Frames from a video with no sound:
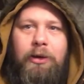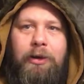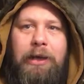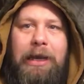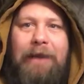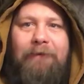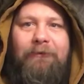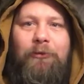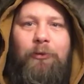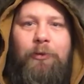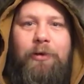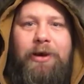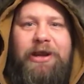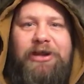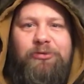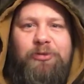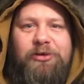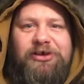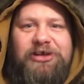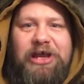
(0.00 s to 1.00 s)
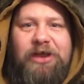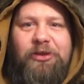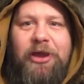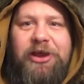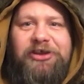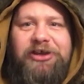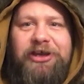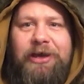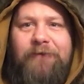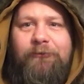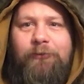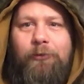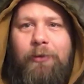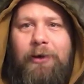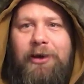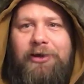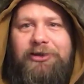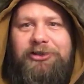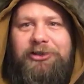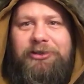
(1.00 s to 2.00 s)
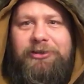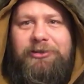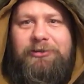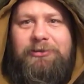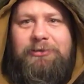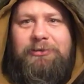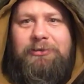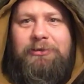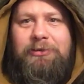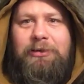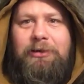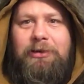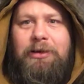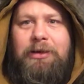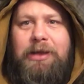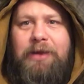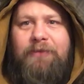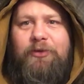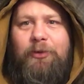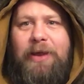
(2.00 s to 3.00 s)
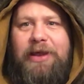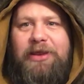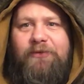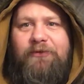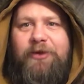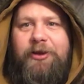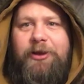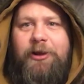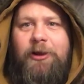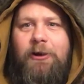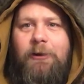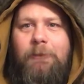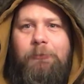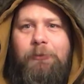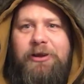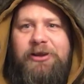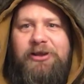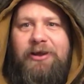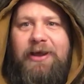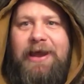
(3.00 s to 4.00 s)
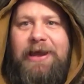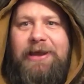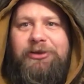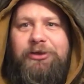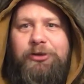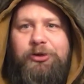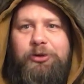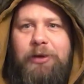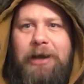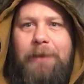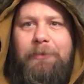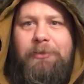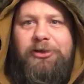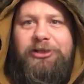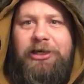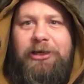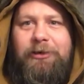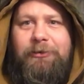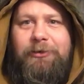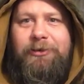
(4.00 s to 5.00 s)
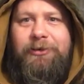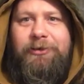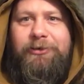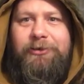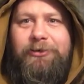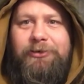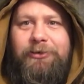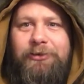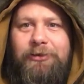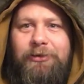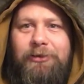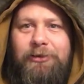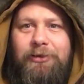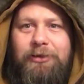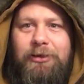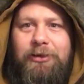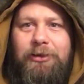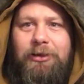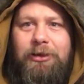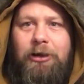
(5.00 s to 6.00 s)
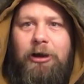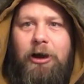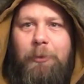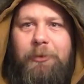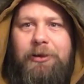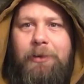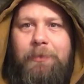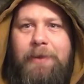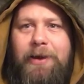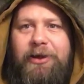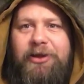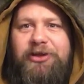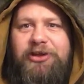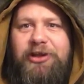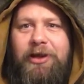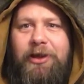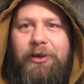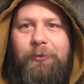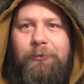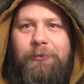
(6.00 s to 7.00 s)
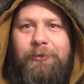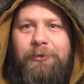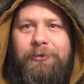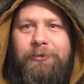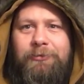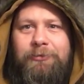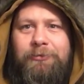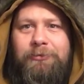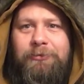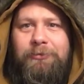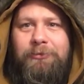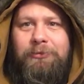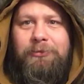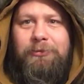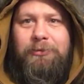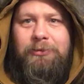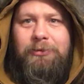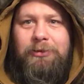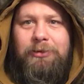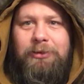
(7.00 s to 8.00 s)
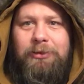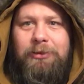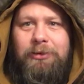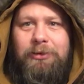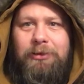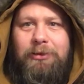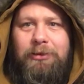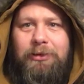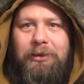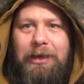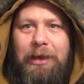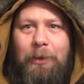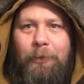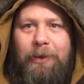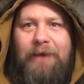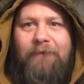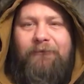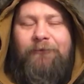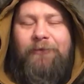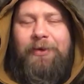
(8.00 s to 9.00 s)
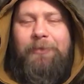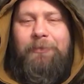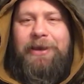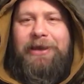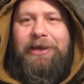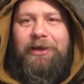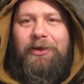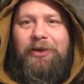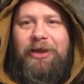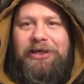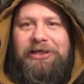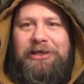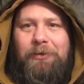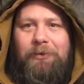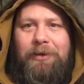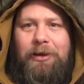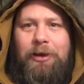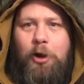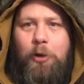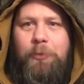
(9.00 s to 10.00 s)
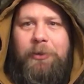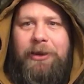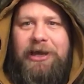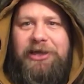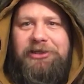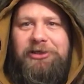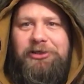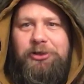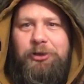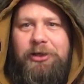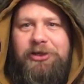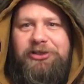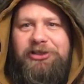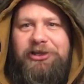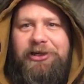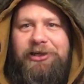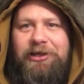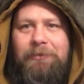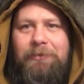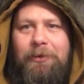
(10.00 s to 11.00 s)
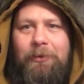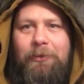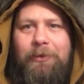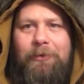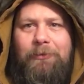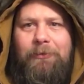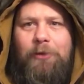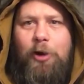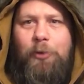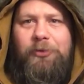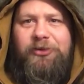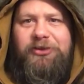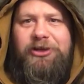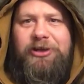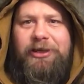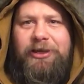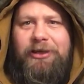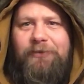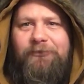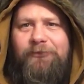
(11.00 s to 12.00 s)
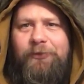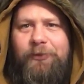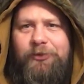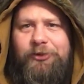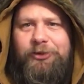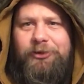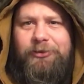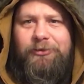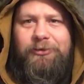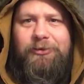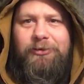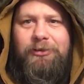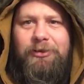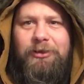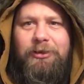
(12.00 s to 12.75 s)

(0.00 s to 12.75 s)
Hey everyone, I just want to say thanks again for watching. If you like the video, please like, subscribe, and share it. Hope you come back to see another one. I really have fun making these. I really hope you guys enjoy seeing them. I really hope to see you again in the future.